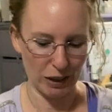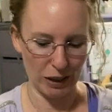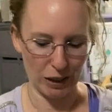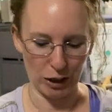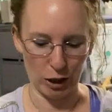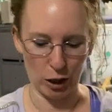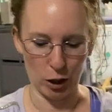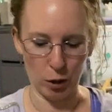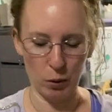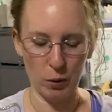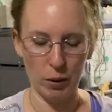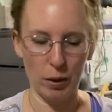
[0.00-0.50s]
you
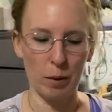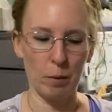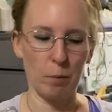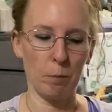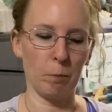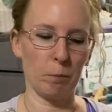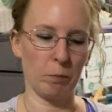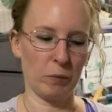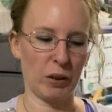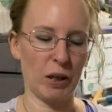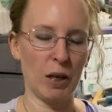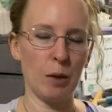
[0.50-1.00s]
know,
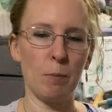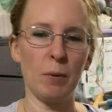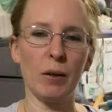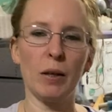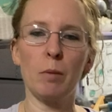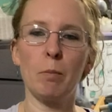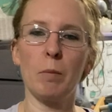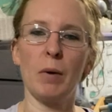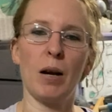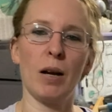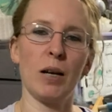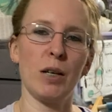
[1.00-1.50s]
keeping
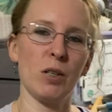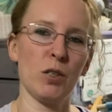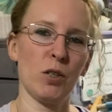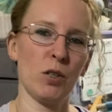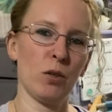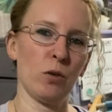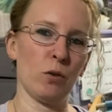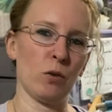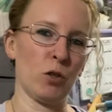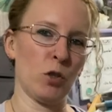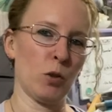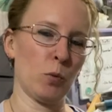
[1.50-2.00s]
in mind
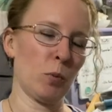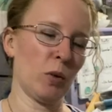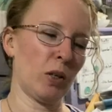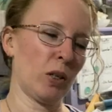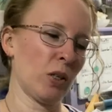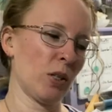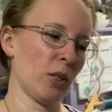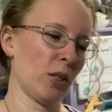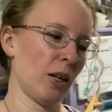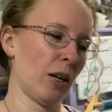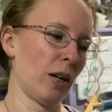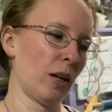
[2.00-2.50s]
too, just
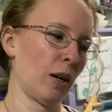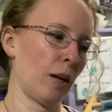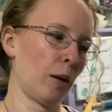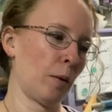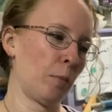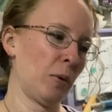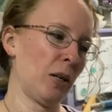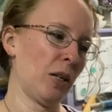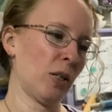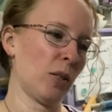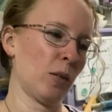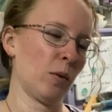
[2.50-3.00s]
because they got a
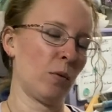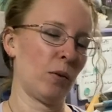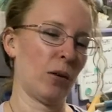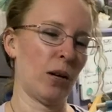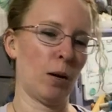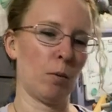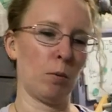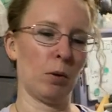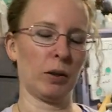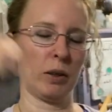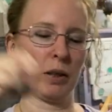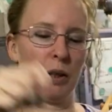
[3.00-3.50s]
piece of
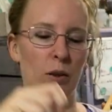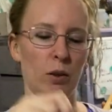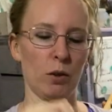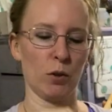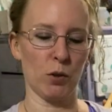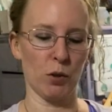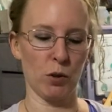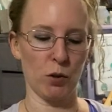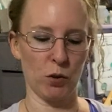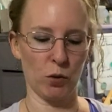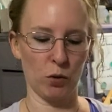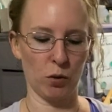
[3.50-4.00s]
fabric that
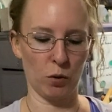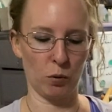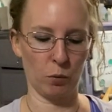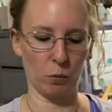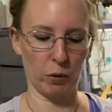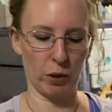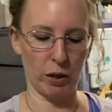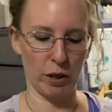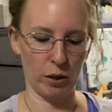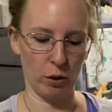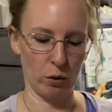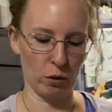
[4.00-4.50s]
looks a certain
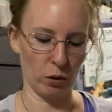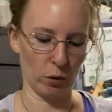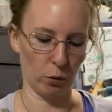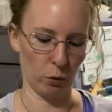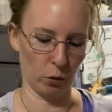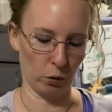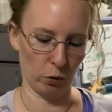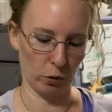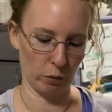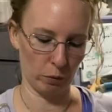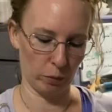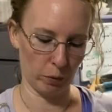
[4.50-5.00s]
way, you could
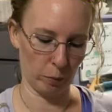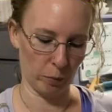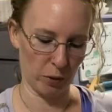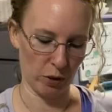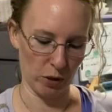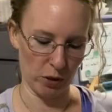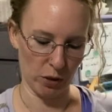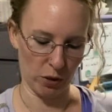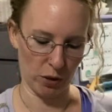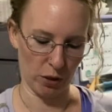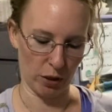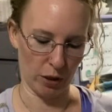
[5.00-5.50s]
order it from the
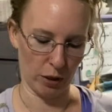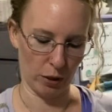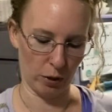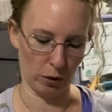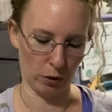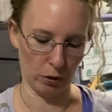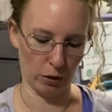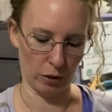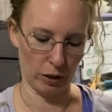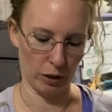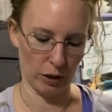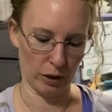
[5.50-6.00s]

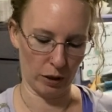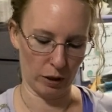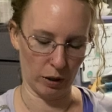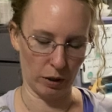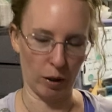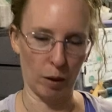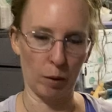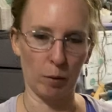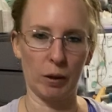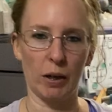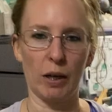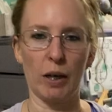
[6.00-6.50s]
designer.
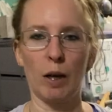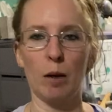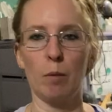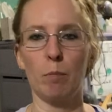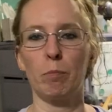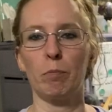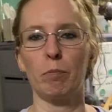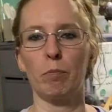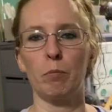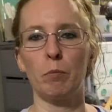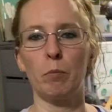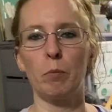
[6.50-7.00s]
And, and
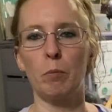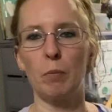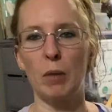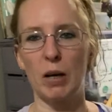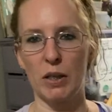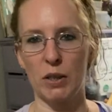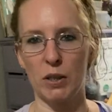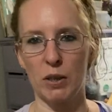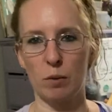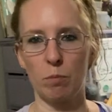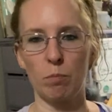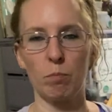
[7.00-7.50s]
I'm by,
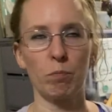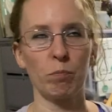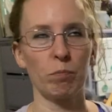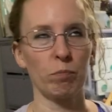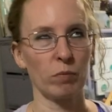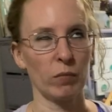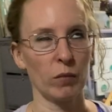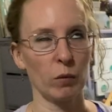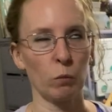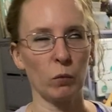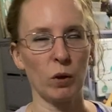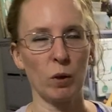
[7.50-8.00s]

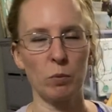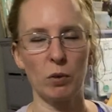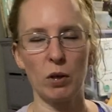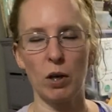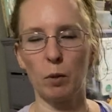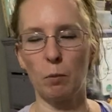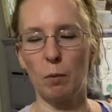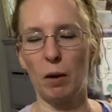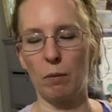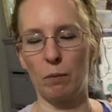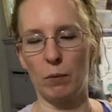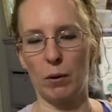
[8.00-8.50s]
when I'm talking
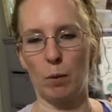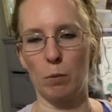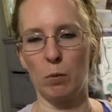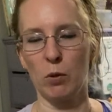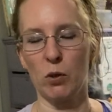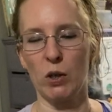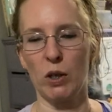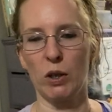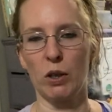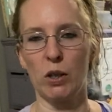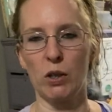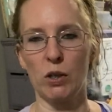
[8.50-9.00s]
about fabrics
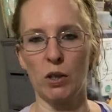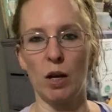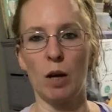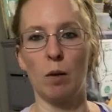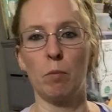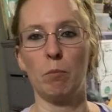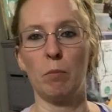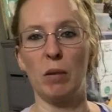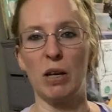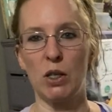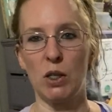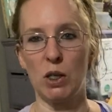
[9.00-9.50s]
like this,
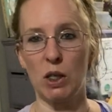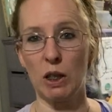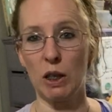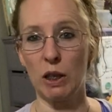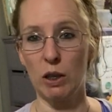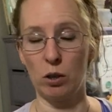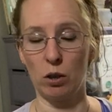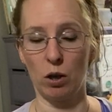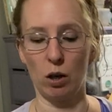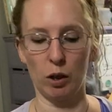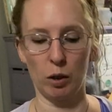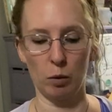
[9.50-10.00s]
I'm basically
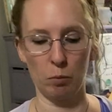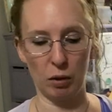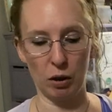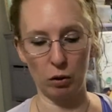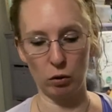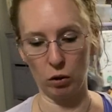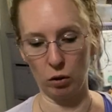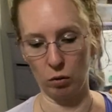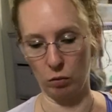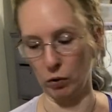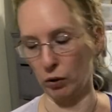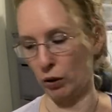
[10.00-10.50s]
talking about
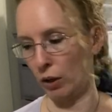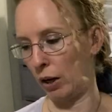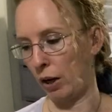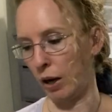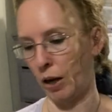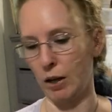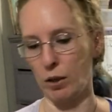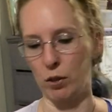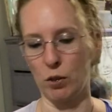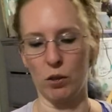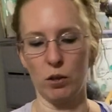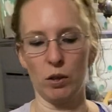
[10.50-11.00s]

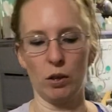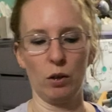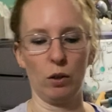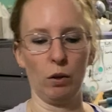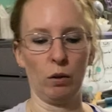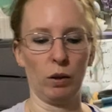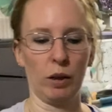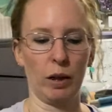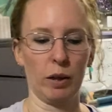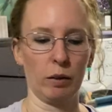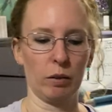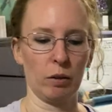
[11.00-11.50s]
overdyes, you know,
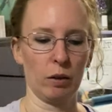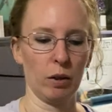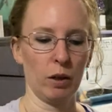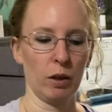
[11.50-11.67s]
like